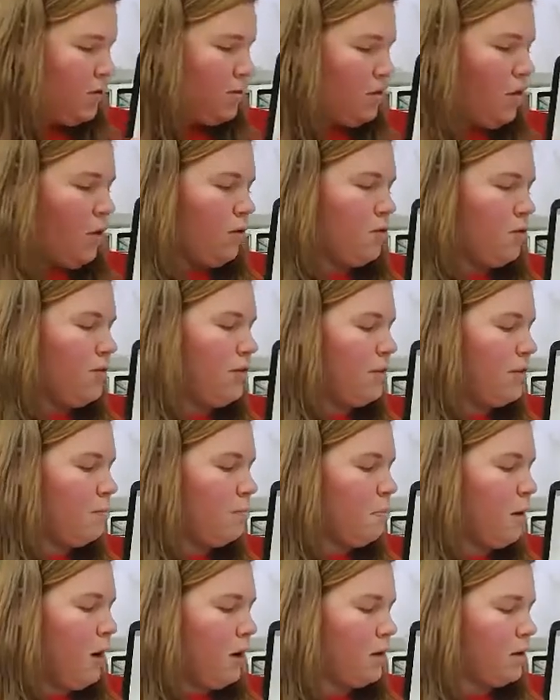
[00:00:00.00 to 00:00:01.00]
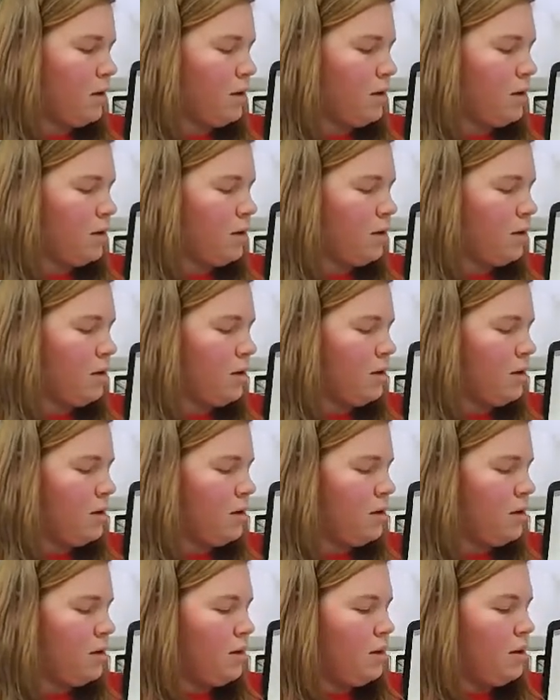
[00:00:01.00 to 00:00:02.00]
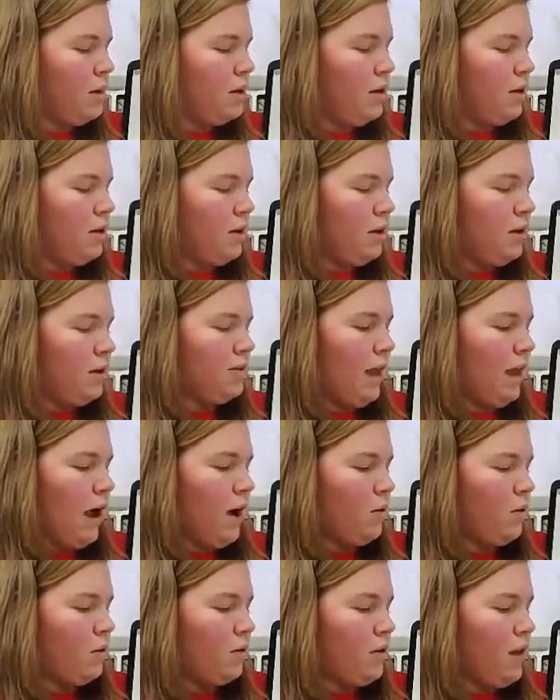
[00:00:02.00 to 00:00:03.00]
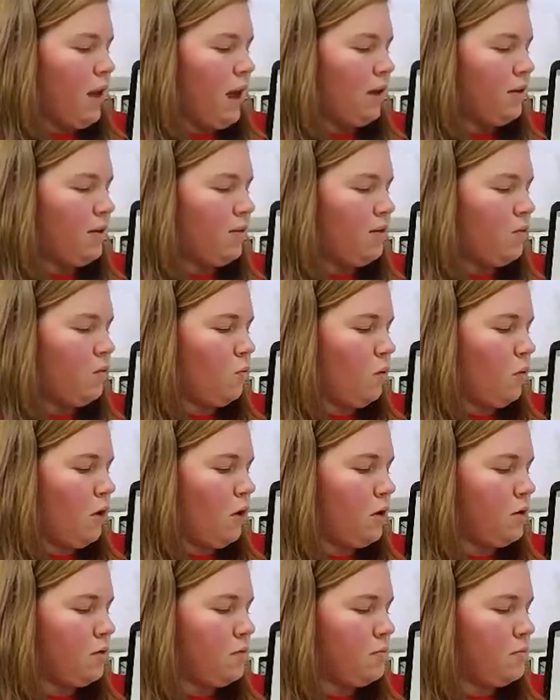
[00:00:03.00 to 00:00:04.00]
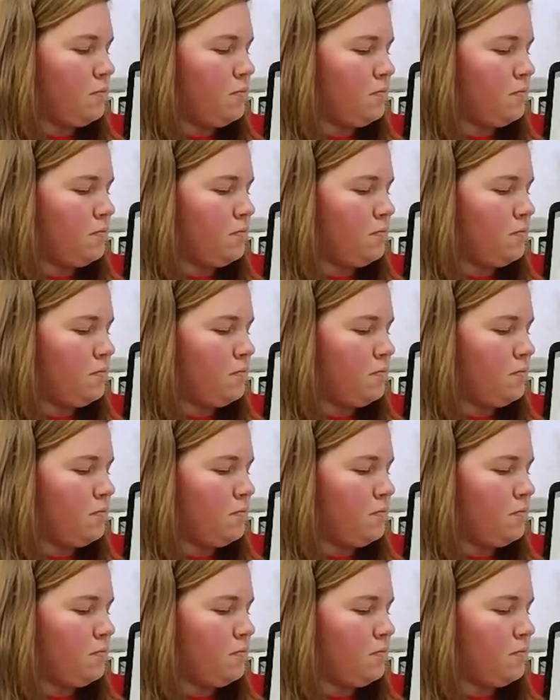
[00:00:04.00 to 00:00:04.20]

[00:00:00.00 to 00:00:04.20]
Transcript: So spunk is our last word.